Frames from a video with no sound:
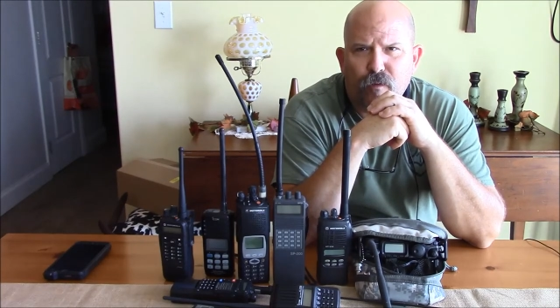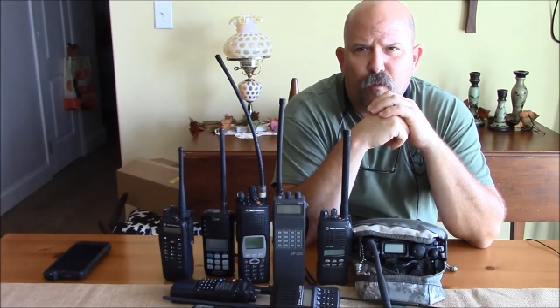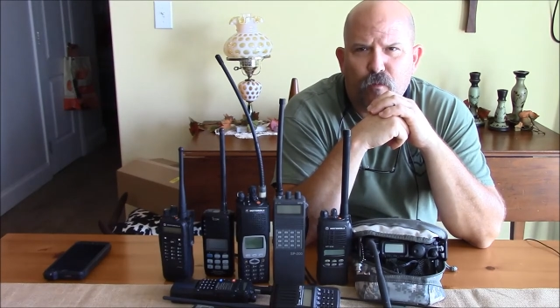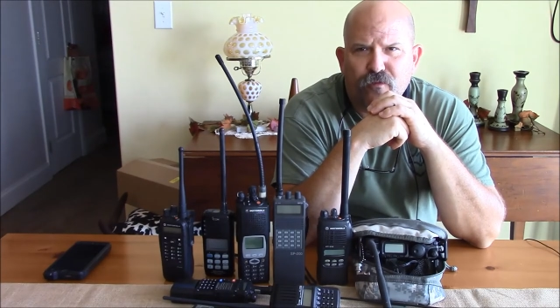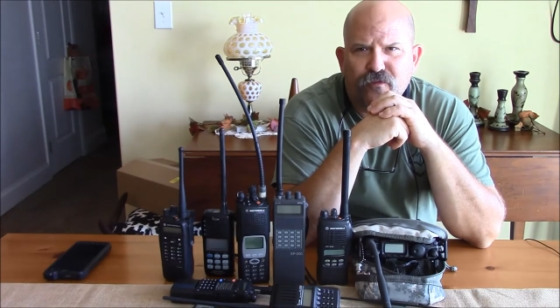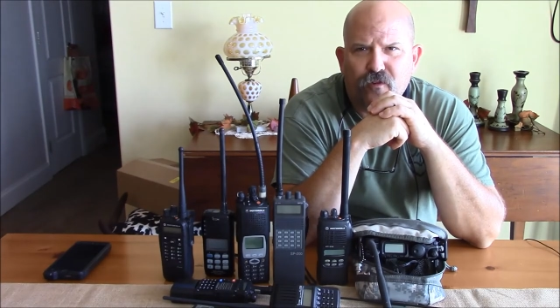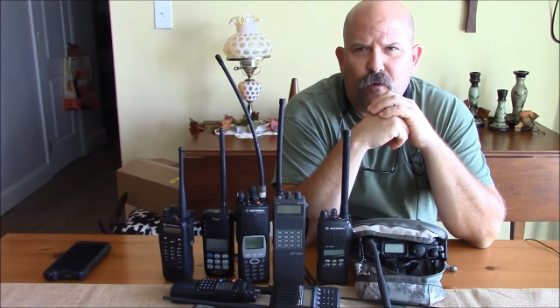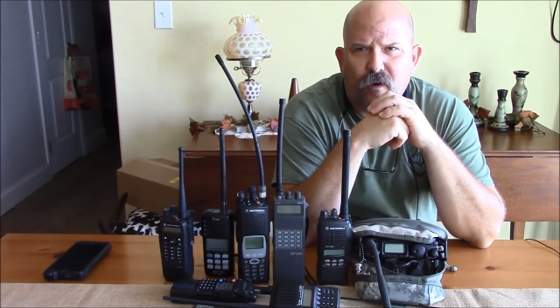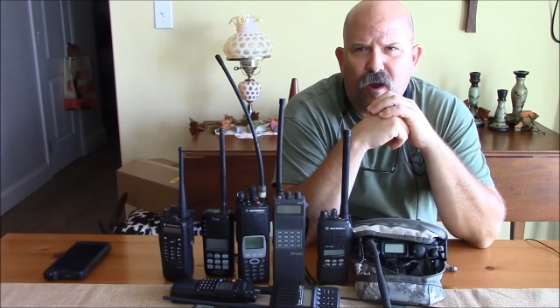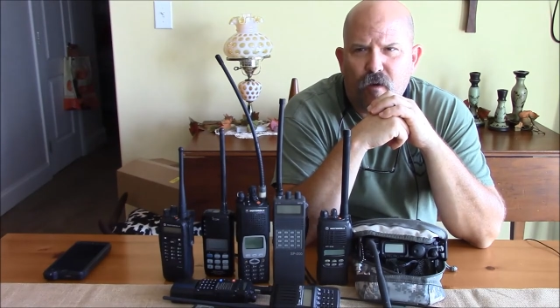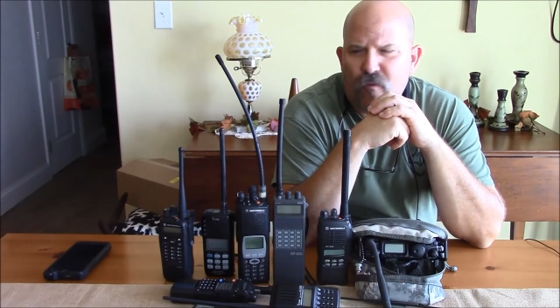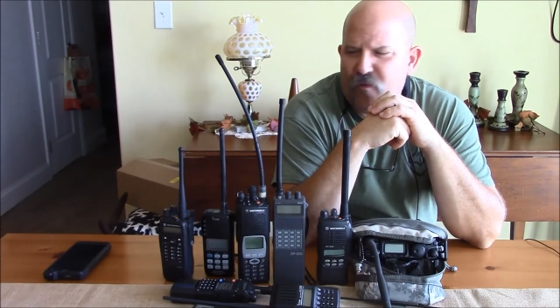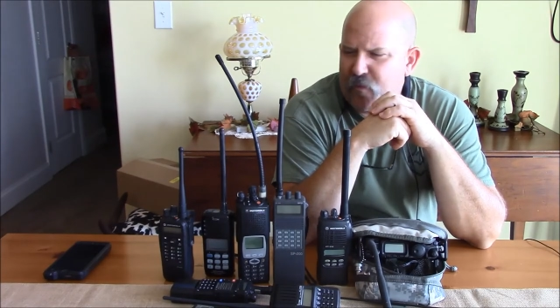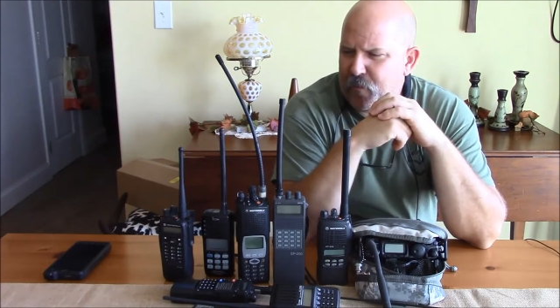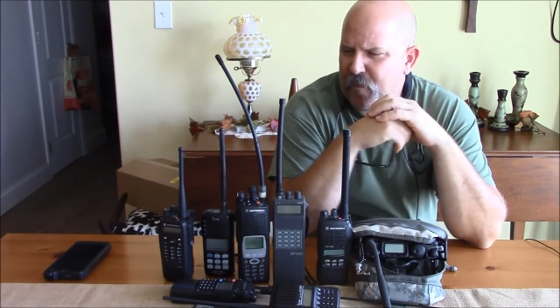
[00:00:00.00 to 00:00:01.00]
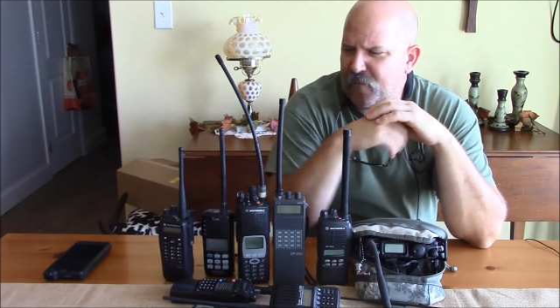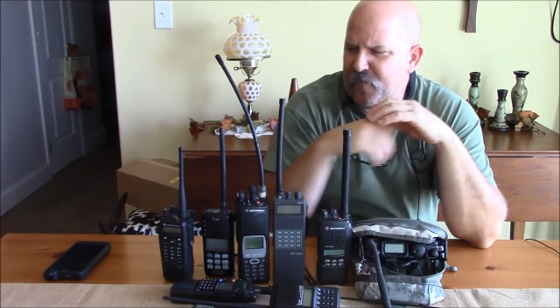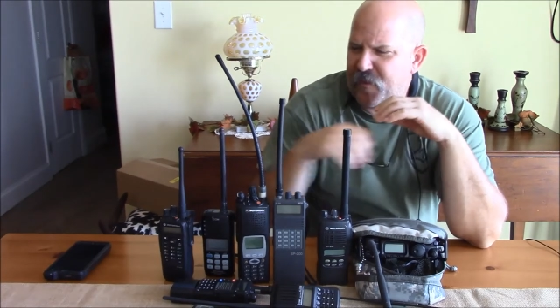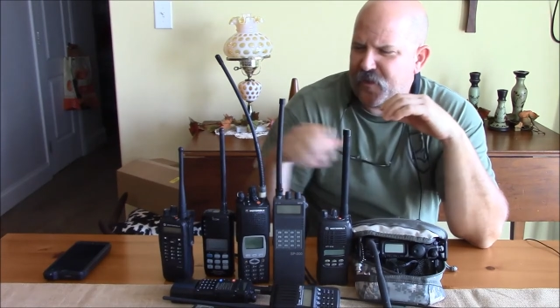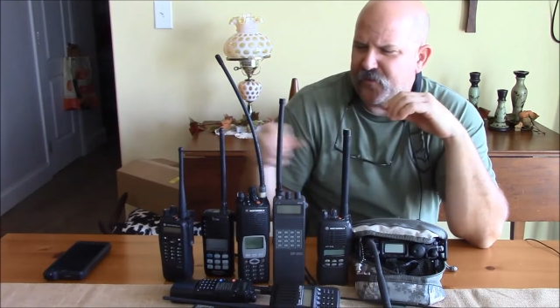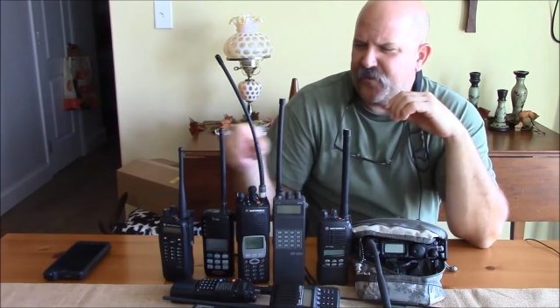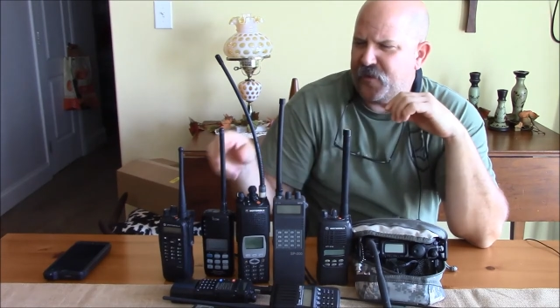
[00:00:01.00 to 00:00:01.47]
and we'll start out with a
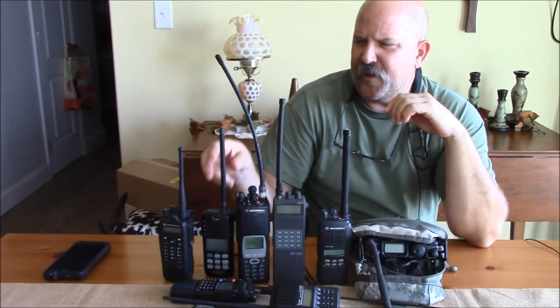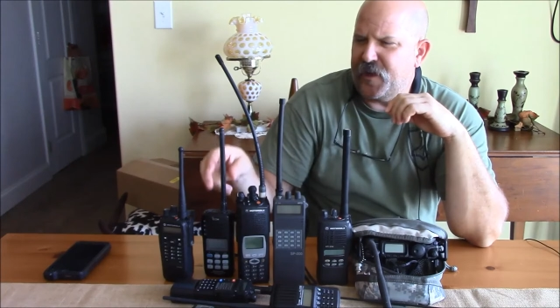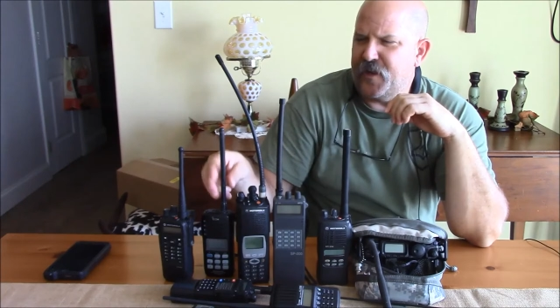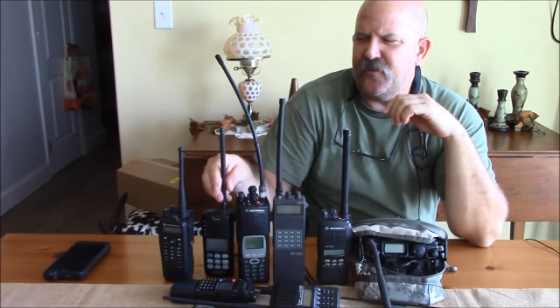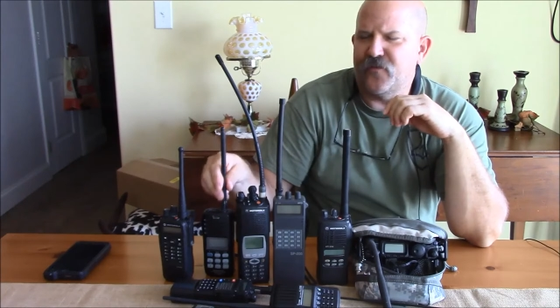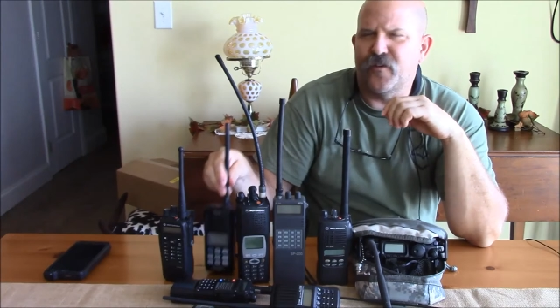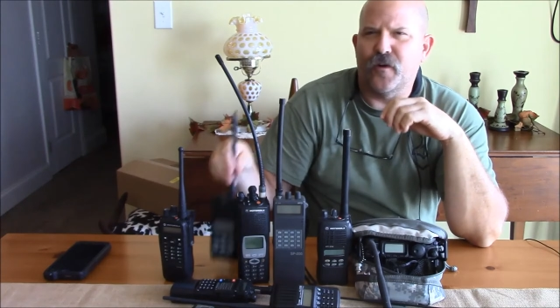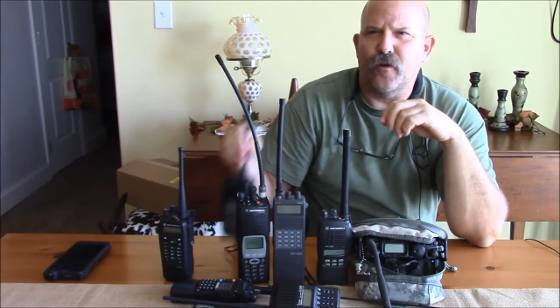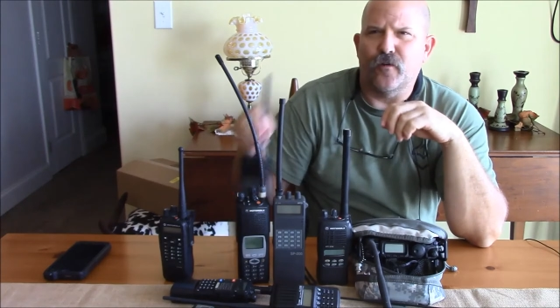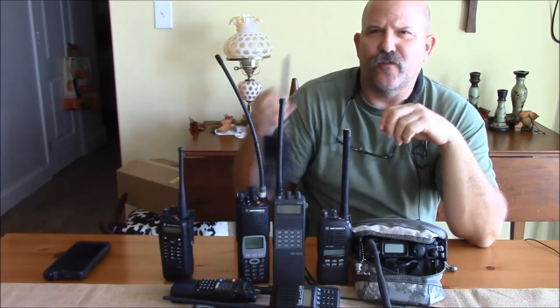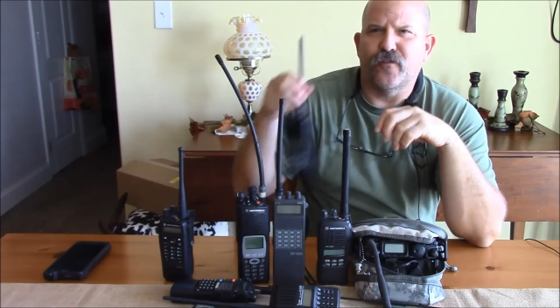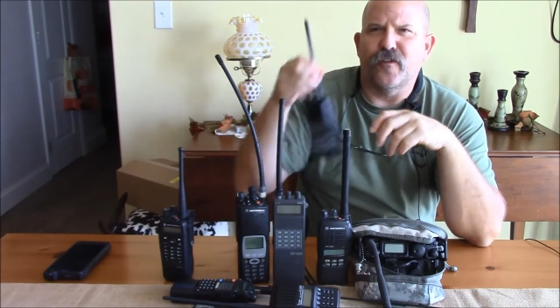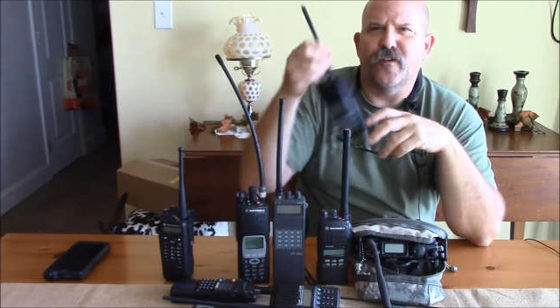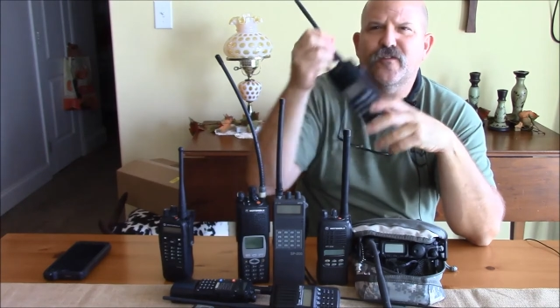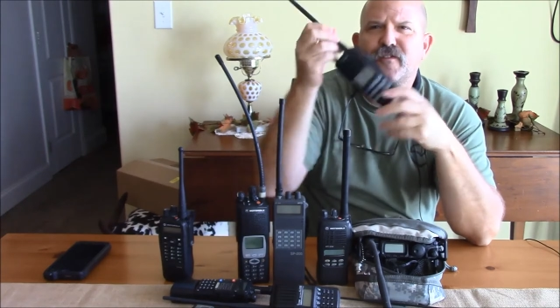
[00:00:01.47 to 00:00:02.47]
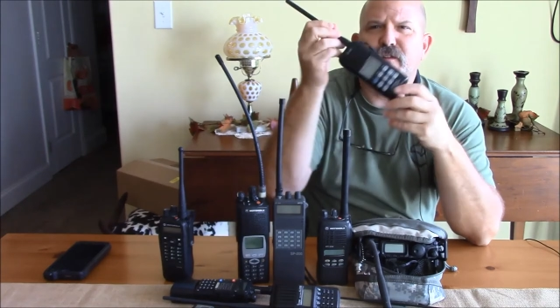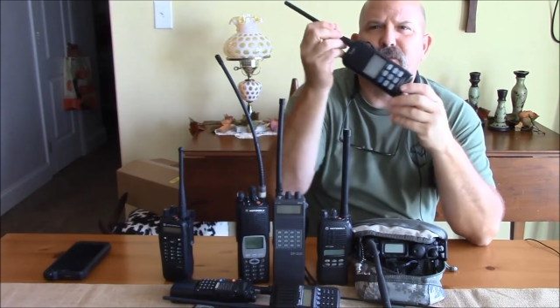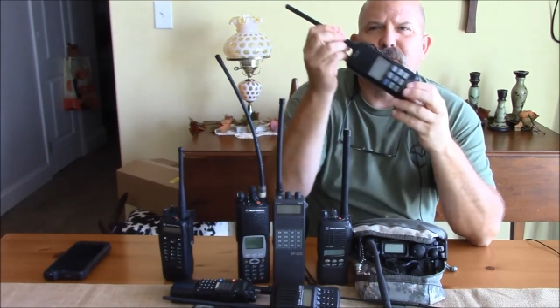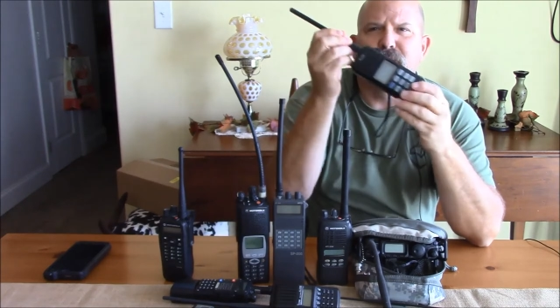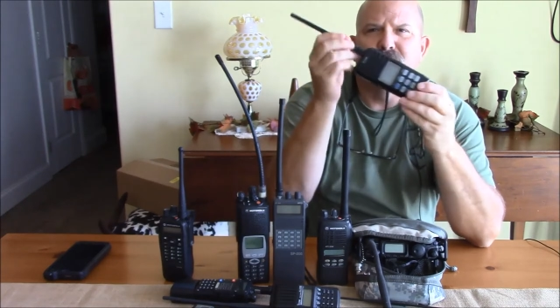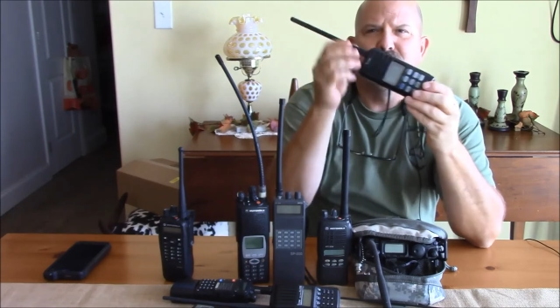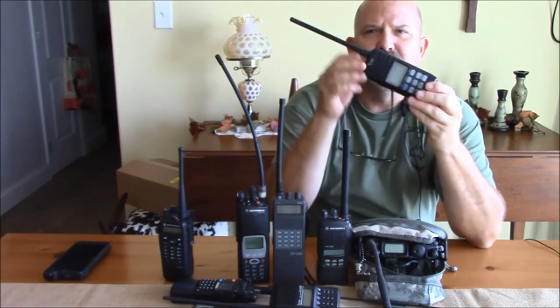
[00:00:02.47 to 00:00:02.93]
professionally engineered system